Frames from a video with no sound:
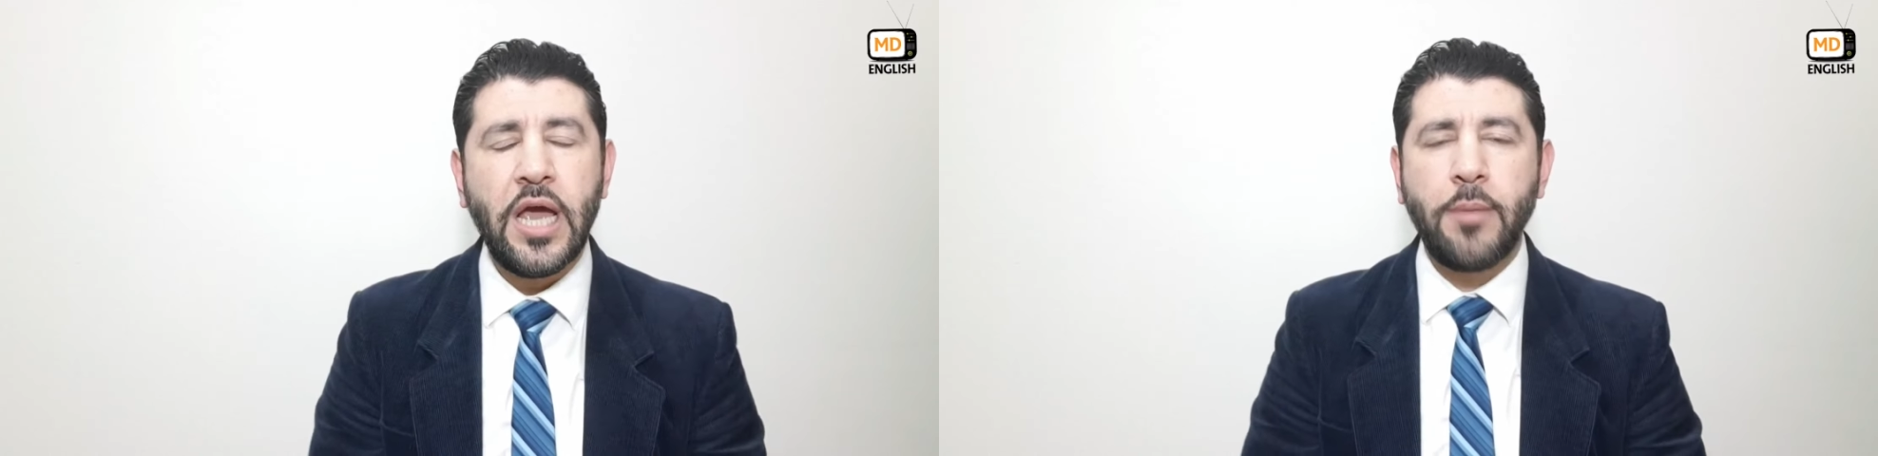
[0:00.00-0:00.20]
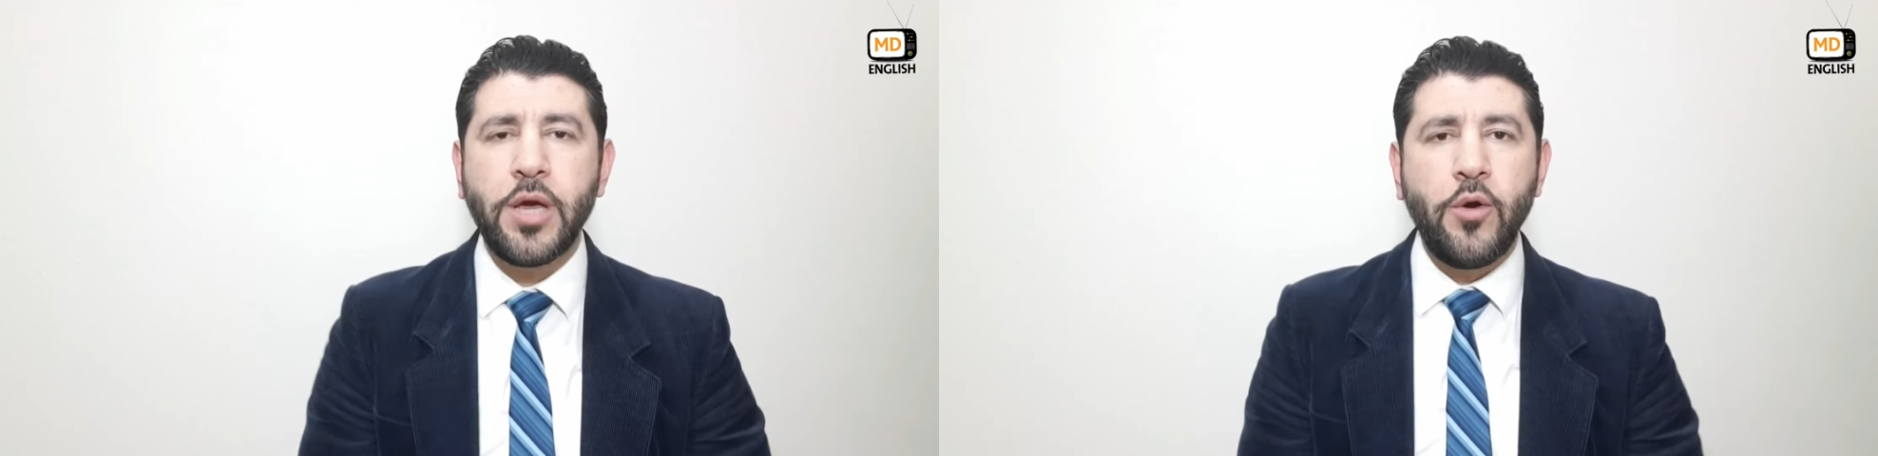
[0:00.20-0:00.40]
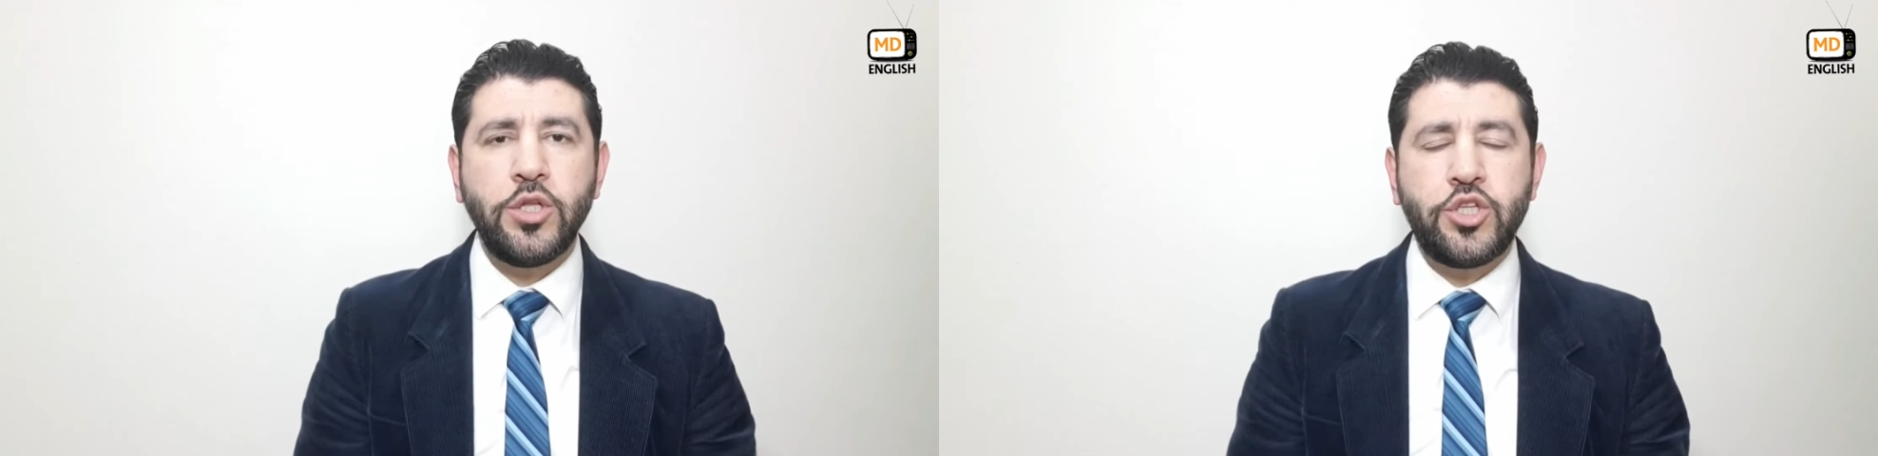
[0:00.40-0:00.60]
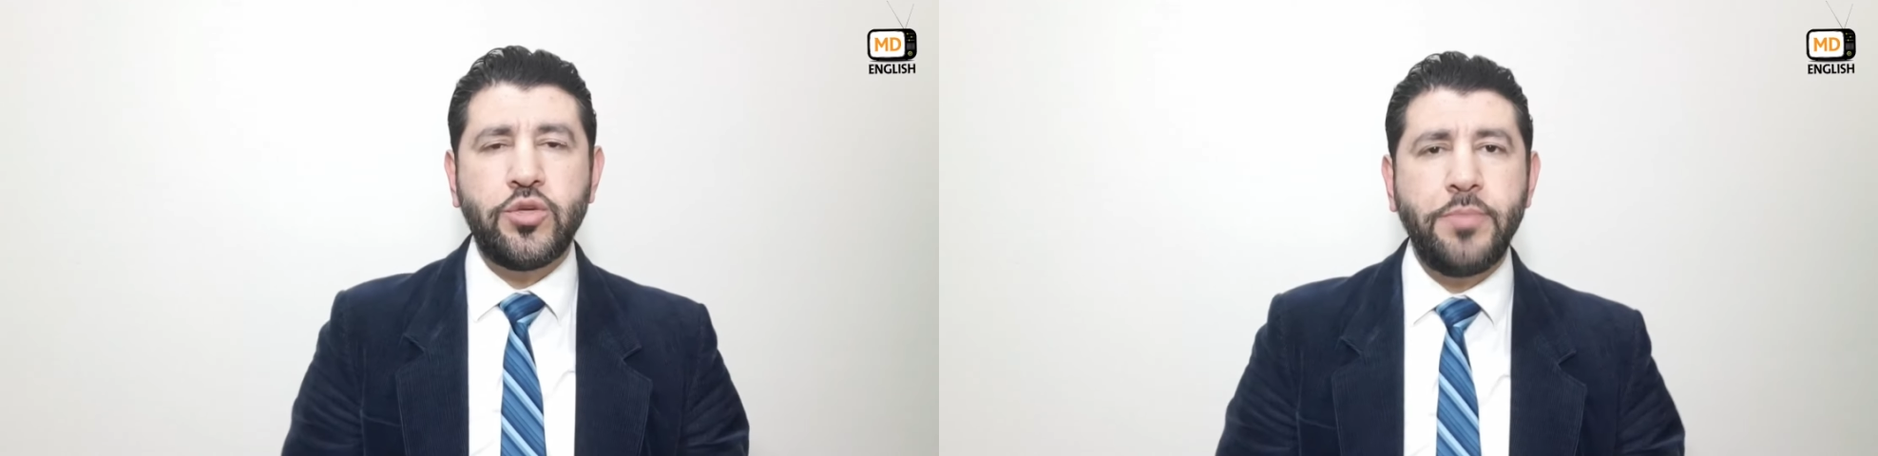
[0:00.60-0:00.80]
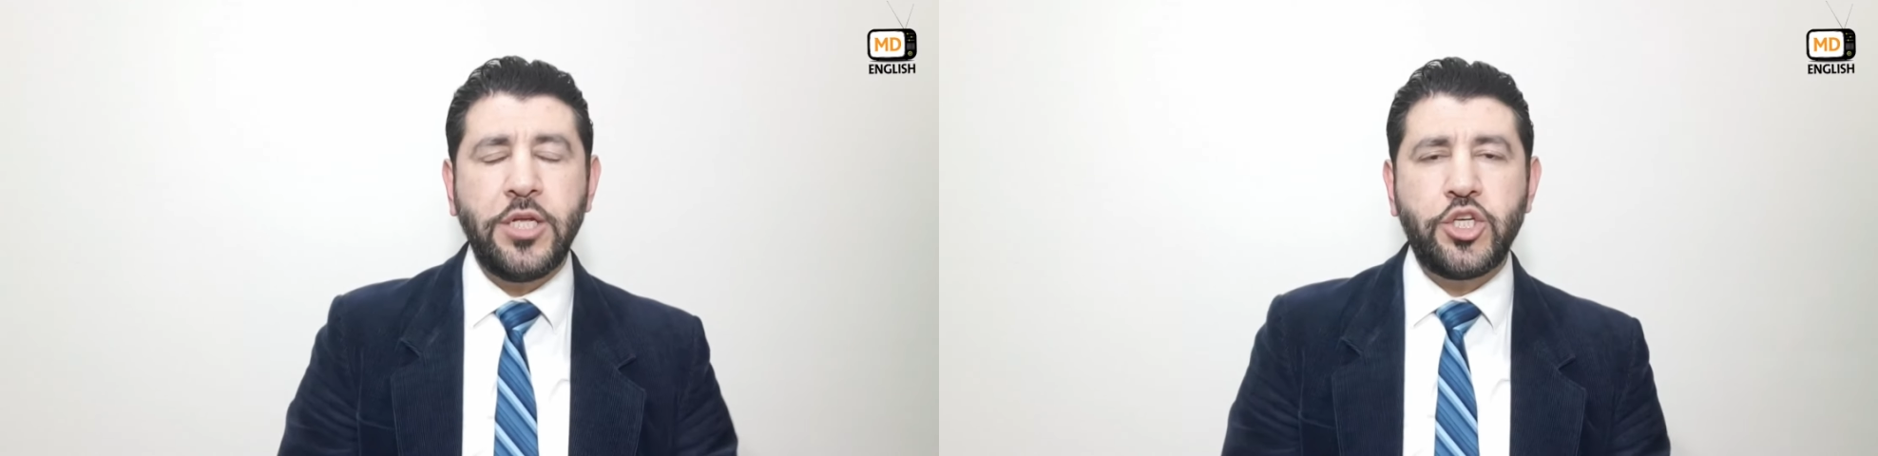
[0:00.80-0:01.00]
I'm going to
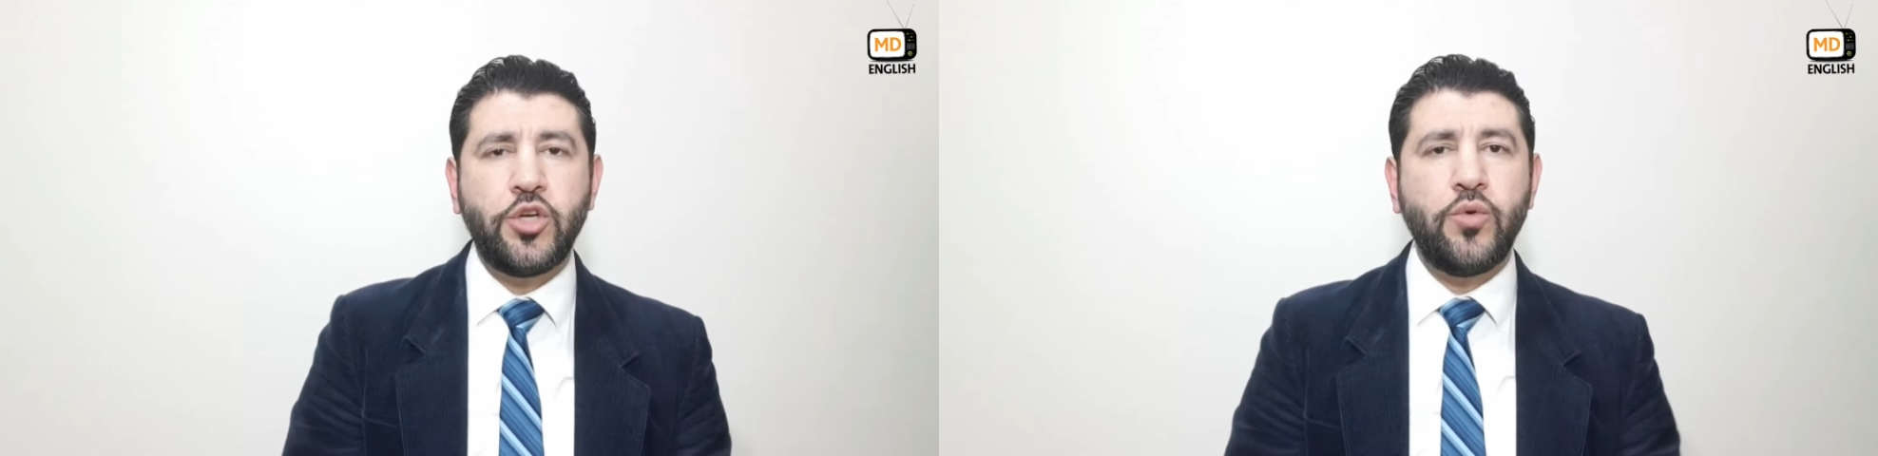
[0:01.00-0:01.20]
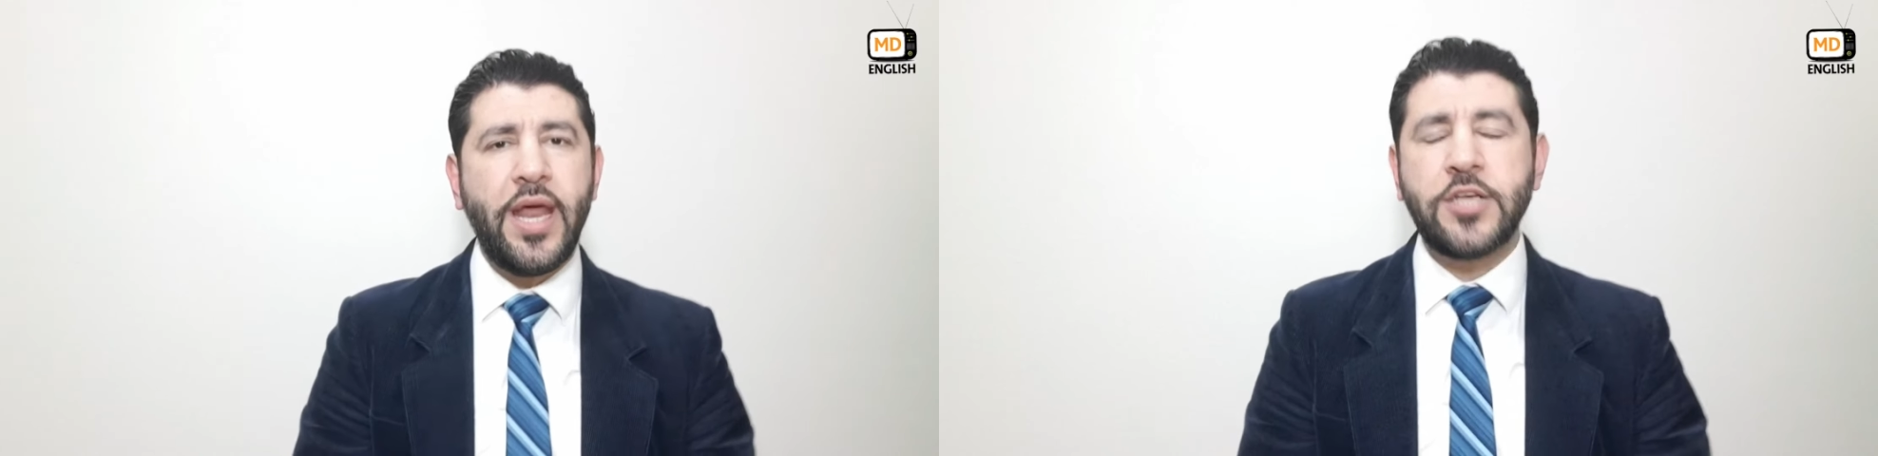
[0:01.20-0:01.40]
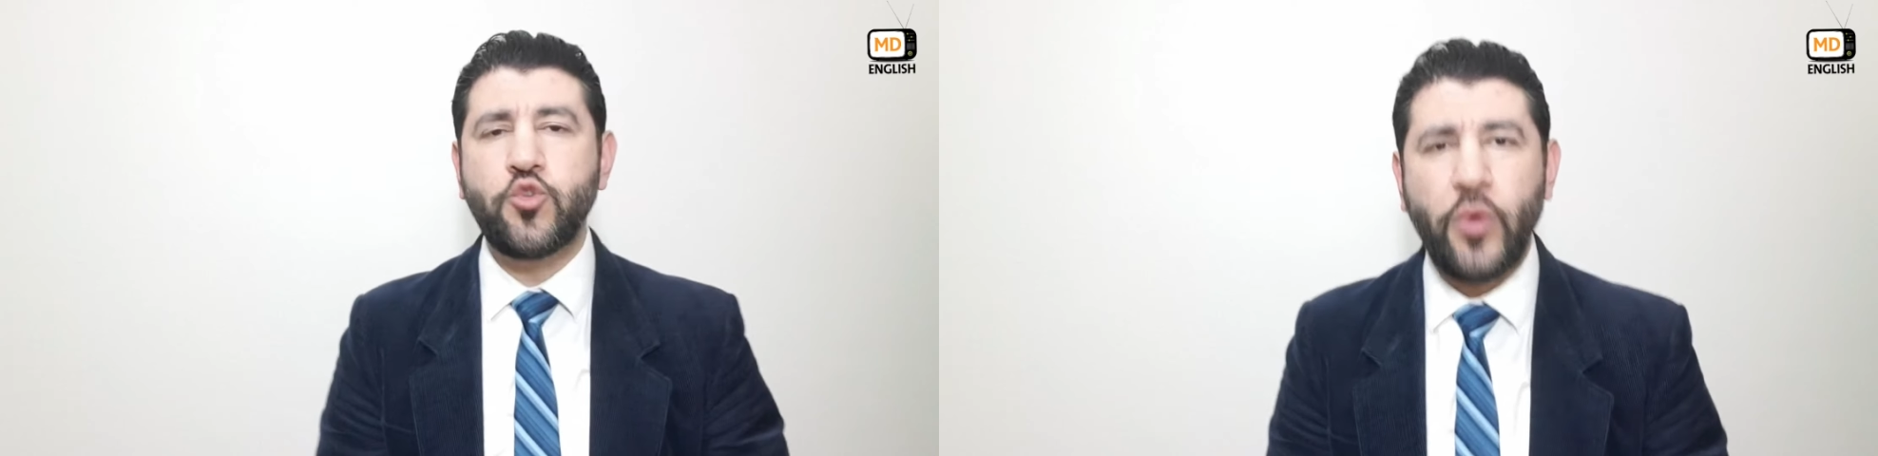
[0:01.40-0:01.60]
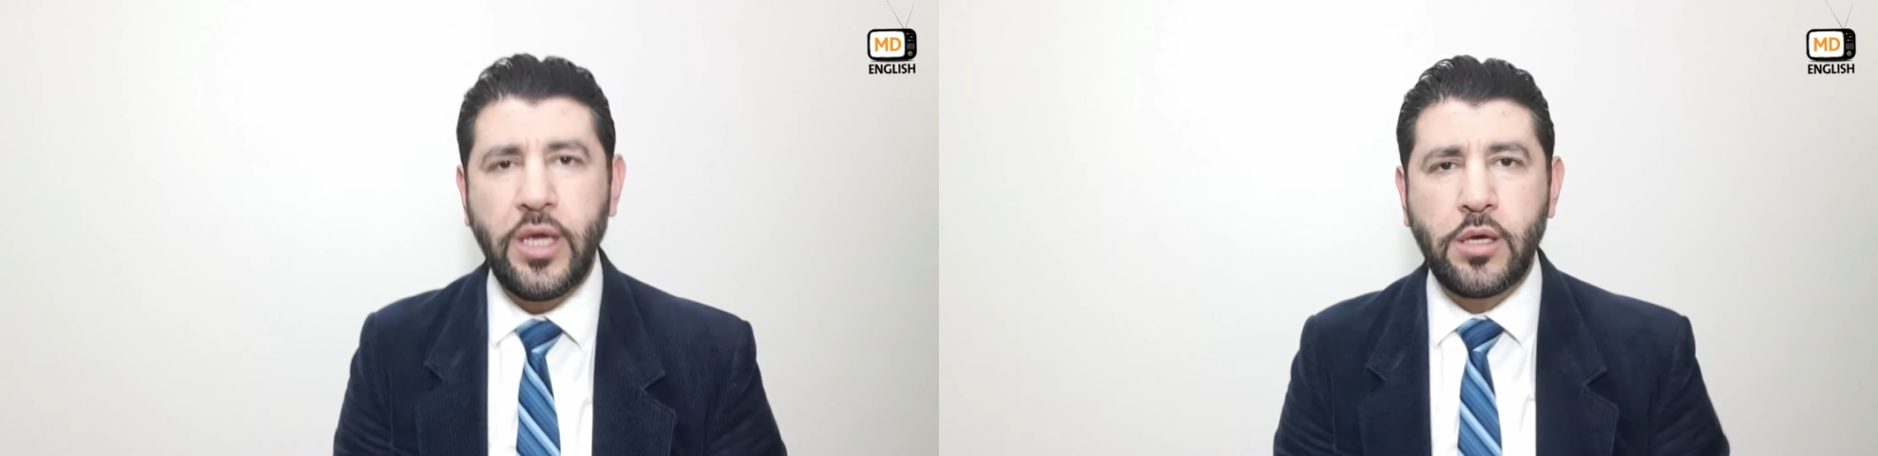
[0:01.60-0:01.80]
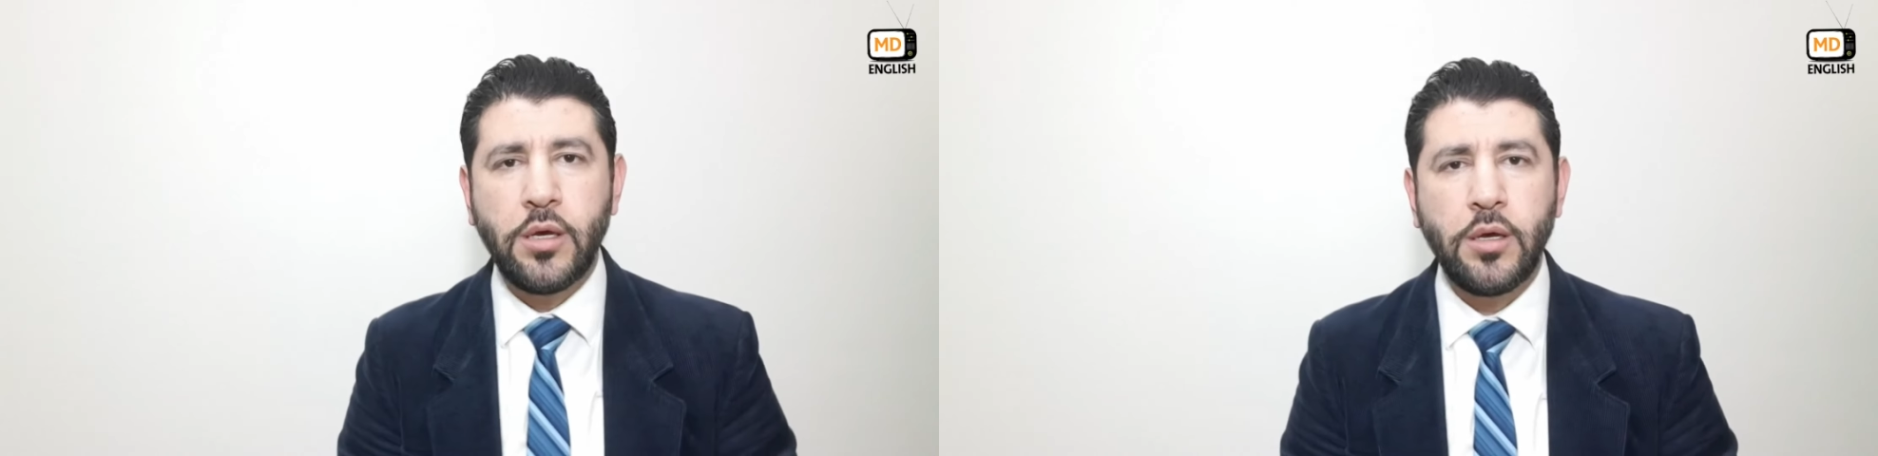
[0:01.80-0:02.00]
meet you next
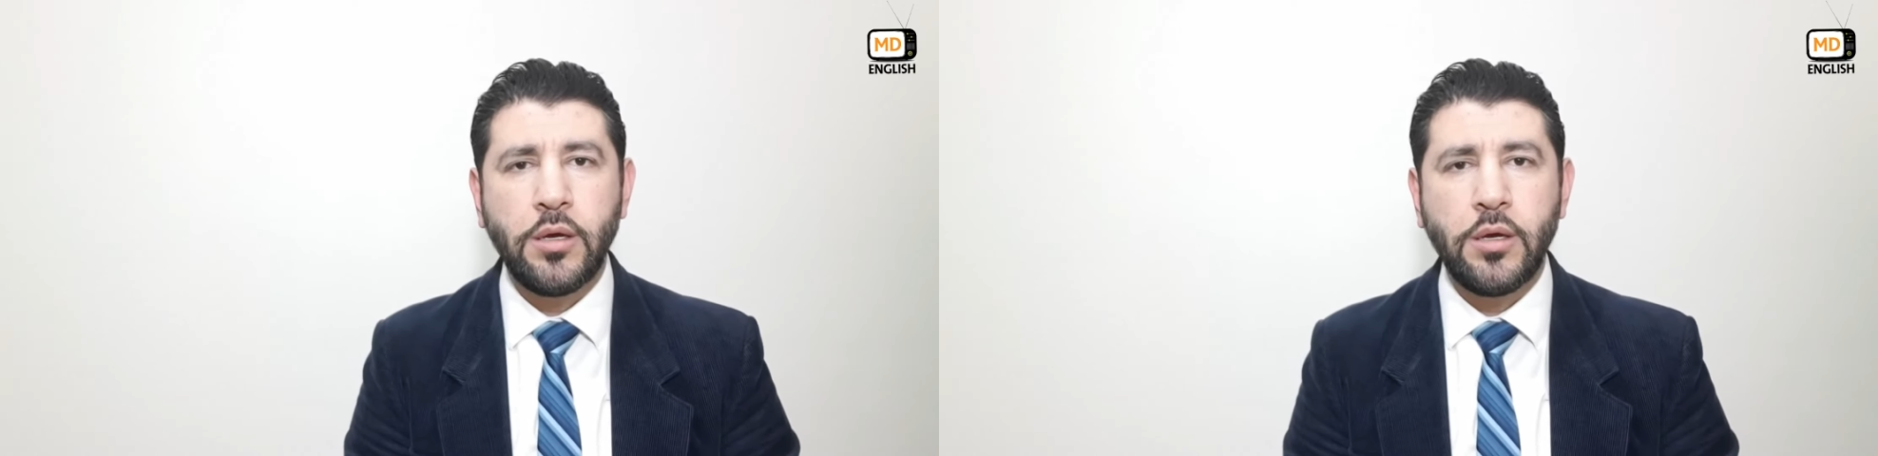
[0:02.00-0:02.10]
week.